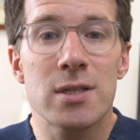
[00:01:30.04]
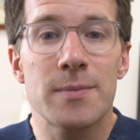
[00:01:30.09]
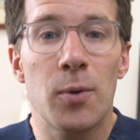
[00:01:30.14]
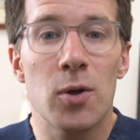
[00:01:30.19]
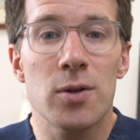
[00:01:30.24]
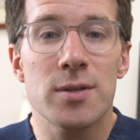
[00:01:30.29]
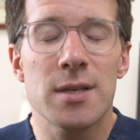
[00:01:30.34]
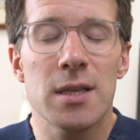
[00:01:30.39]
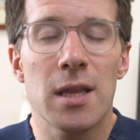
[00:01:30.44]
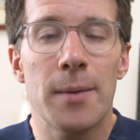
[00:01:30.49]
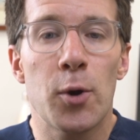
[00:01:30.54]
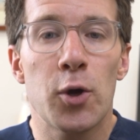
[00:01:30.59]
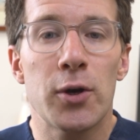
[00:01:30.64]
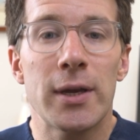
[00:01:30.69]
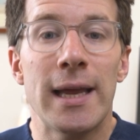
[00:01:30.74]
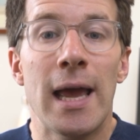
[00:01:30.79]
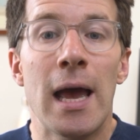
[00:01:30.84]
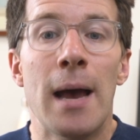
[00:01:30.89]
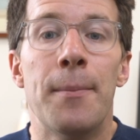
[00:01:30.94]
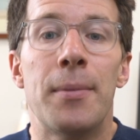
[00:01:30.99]
spots on the
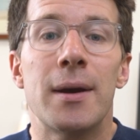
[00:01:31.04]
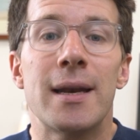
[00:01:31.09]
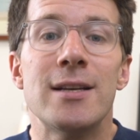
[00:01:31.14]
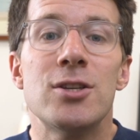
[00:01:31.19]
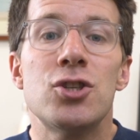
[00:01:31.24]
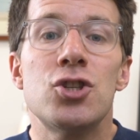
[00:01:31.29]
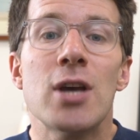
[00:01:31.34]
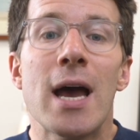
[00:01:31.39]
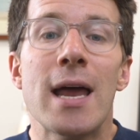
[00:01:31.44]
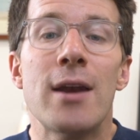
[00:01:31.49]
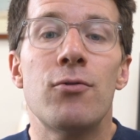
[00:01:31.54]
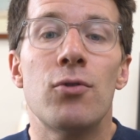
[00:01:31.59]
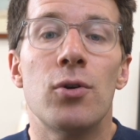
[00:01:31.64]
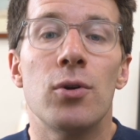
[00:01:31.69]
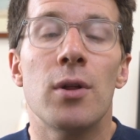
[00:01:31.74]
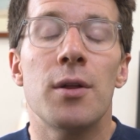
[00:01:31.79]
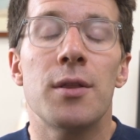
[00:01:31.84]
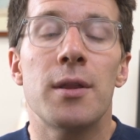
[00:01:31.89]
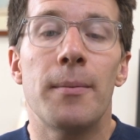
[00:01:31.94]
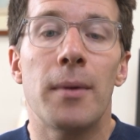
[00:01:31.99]
body, but in
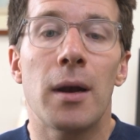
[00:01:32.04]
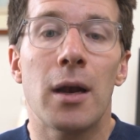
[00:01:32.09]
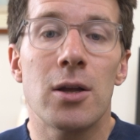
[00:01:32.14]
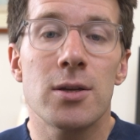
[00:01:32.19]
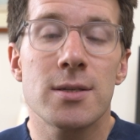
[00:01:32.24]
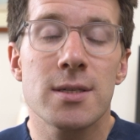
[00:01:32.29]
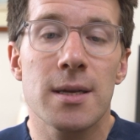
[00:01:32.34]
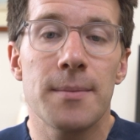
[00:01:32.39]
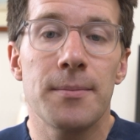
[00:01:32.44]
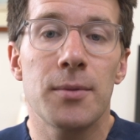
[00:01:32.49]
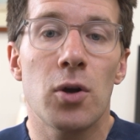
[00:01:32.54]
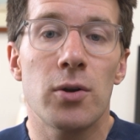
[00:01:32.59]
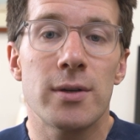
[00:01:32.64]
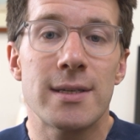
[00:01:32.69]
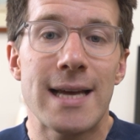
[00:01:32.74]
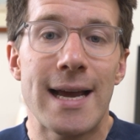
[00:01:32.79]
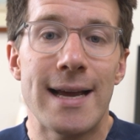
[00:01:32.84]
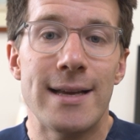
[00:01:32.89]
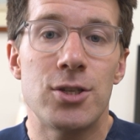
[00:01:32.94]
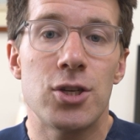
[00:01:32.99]
general, the Molluscum
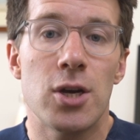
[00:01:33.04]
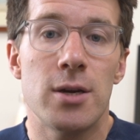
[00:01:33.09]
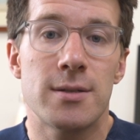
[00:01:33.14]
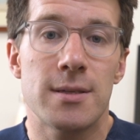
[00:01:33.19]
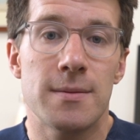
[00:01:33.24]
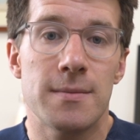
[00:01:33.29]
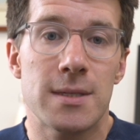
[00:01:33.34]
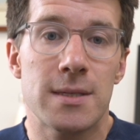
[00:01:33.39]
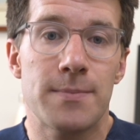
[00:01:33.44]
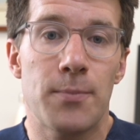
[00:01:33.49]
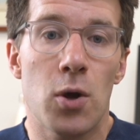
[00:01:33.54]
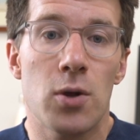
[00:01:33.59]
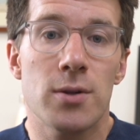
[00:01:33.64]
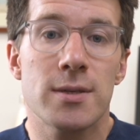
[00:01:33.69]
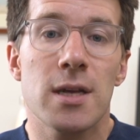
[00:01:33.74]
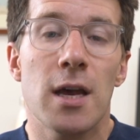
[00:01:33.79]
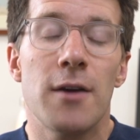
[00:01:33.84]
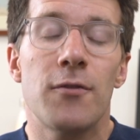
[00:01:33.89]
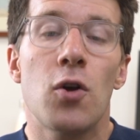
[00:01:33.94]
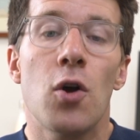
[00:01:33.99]
Contagiosum
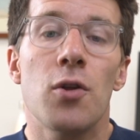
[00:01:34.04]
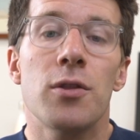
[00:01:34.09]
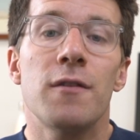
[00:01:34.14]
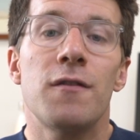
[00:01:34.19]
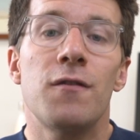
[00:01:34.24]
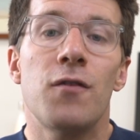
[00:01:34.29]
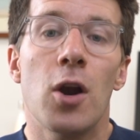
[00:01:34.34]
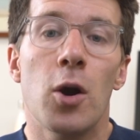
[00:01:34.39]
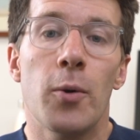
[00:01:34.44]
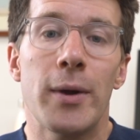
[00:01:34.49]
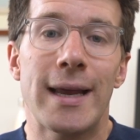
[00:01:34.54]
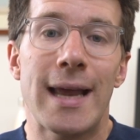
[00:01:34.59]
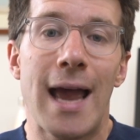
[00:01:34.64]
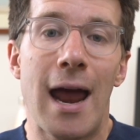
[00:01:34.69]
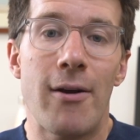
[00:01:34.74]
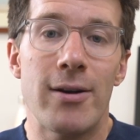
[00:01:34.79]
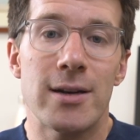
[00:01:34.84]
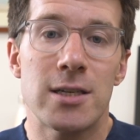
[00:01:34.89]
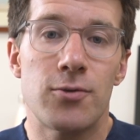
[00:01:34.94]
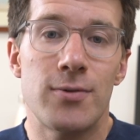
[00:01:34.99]
spots have got the following
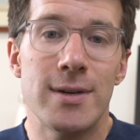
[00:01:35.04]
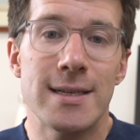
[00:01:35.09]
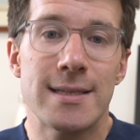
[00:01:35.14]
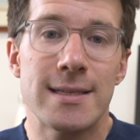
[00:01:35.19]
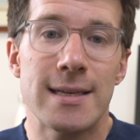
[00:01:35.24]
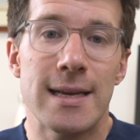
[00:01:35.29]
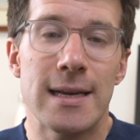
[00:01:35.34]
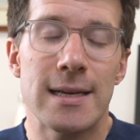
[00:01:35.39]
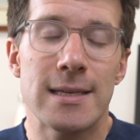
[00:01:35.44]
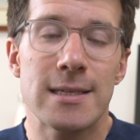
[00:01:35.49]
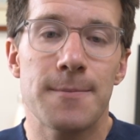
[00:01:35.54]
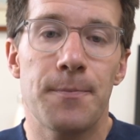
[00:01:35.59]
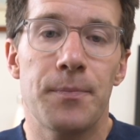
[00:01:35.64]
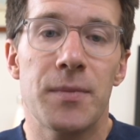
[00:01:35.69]
characteristics.